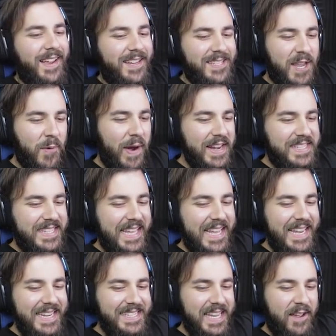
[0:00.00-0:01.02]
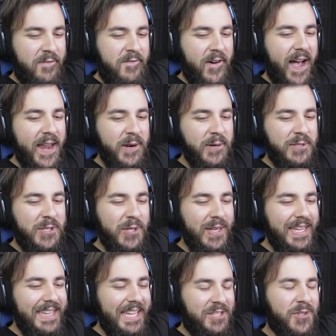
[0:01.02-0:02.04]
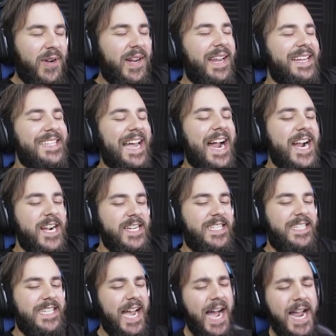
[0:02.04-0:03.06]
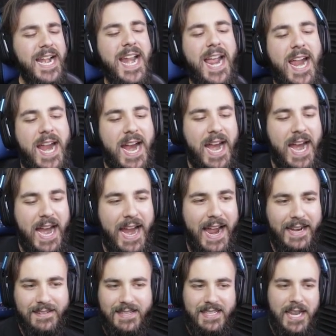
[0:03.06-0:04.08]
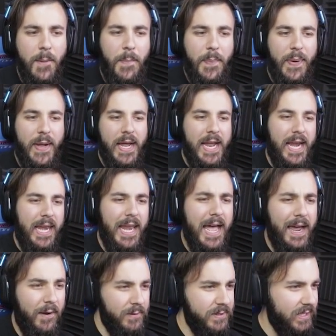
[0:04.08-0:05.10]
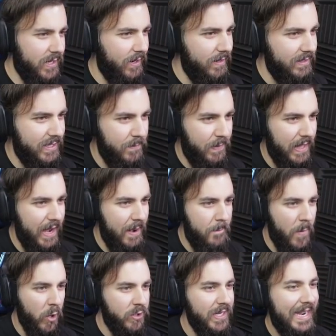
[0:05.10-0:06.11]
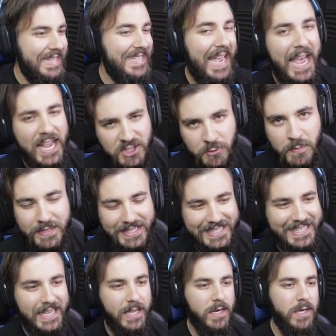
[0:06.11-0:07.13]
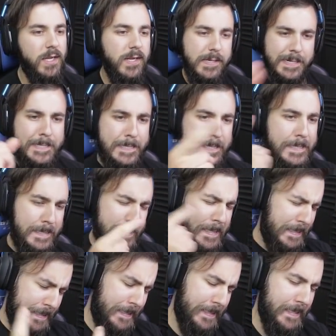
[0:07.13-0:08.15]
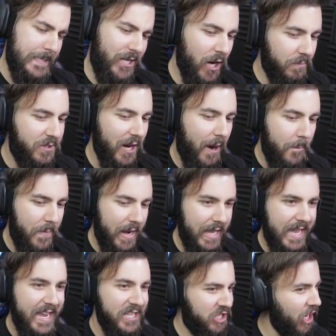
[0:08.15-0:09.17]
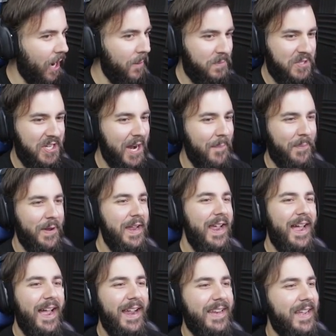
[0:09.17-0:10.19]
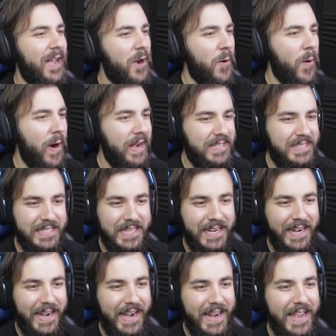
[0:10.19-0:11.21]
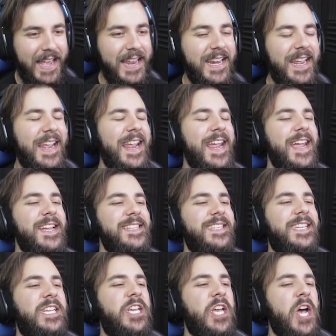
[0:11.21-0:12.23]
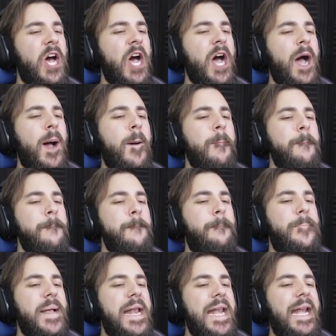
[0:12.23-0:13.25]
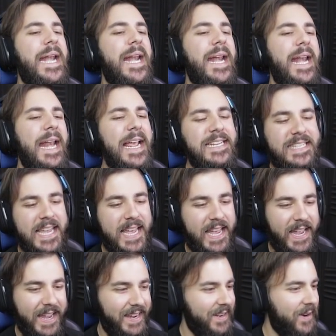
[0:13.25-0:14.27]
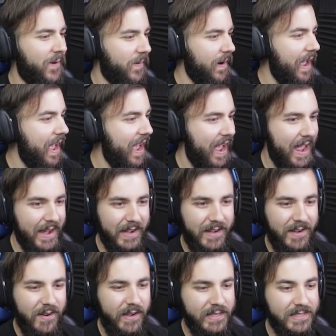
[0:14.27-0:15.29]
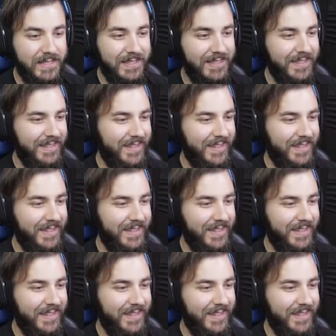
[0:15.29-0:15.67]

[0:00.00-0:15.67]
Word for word: So once these final two electronics are done, our zip light, what's it called? A zip line motor attachment skin. Chop chop, buddy. Chop chop. I can't wait. It is completed. All right. Nice.